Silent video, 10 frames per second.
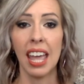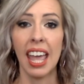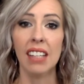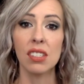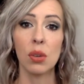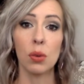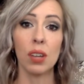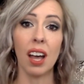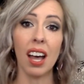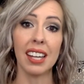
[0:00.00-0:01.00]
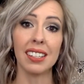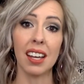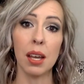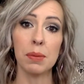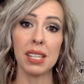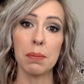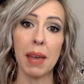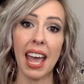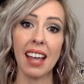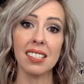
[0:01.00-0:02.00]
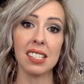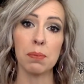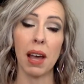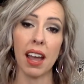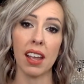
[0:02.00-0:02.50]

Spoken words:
And so God comes and he passes by